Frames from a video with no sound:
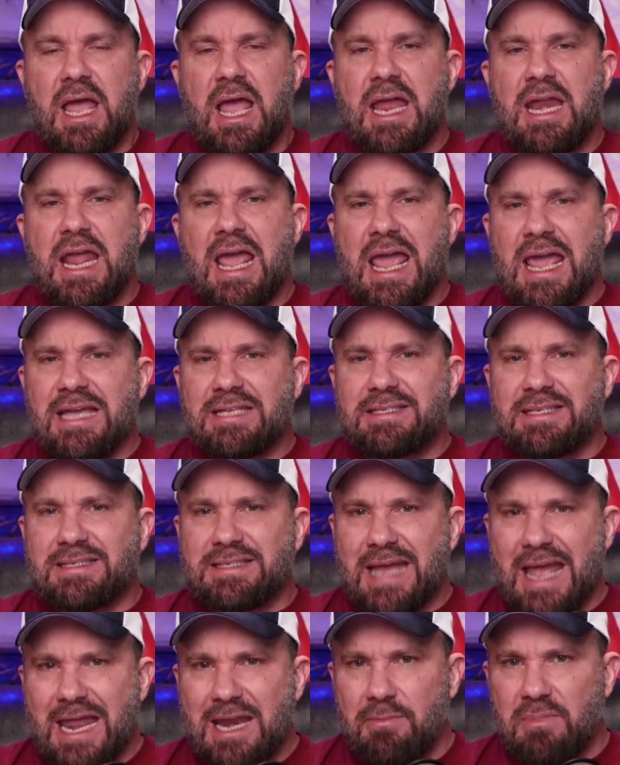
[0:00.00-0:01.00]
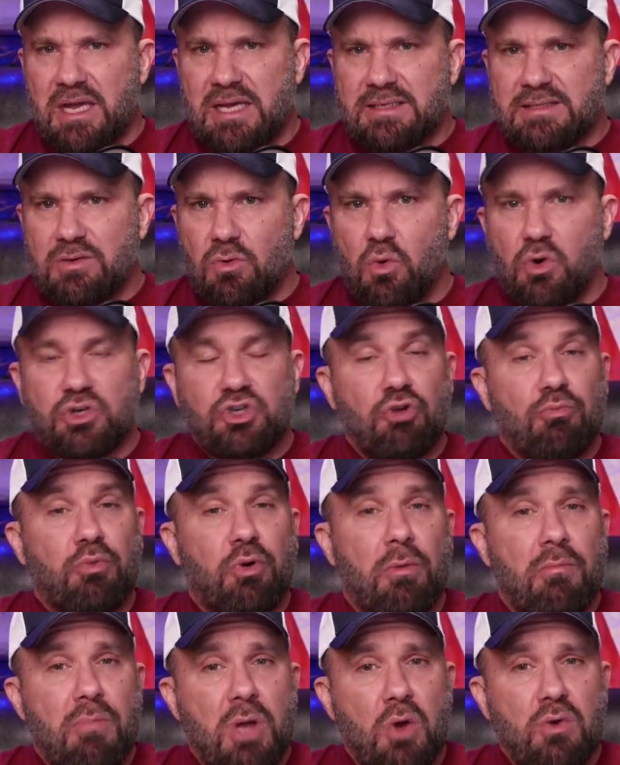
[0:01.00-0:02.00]
and aids its enemies, or to
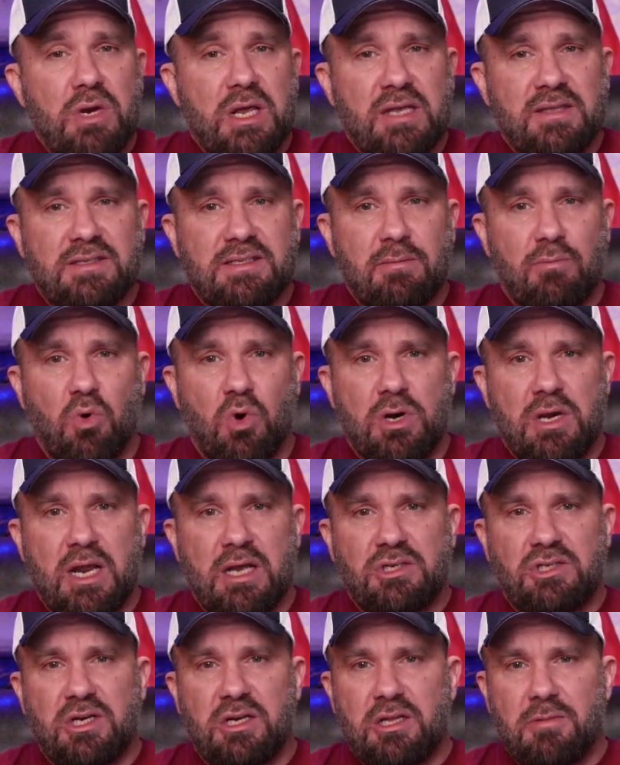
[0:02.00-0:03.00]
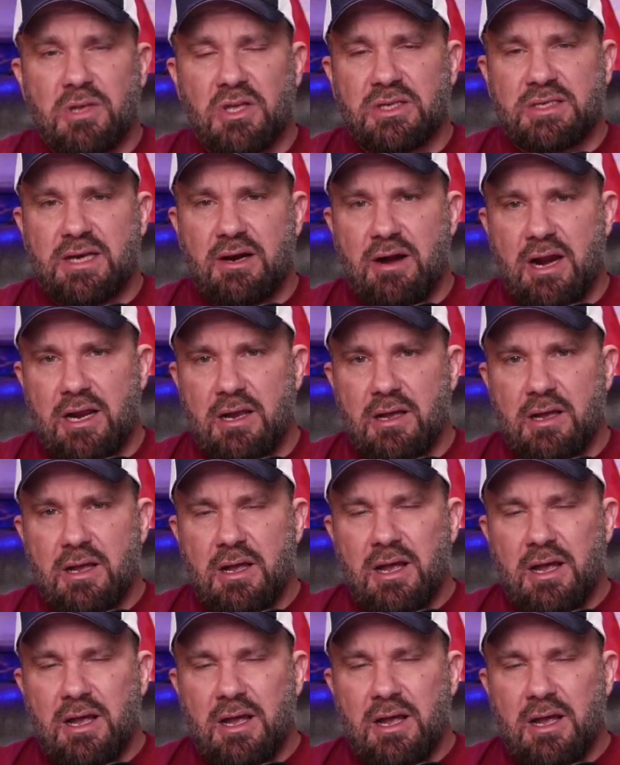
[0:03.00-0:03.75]
promote insubordination in the military.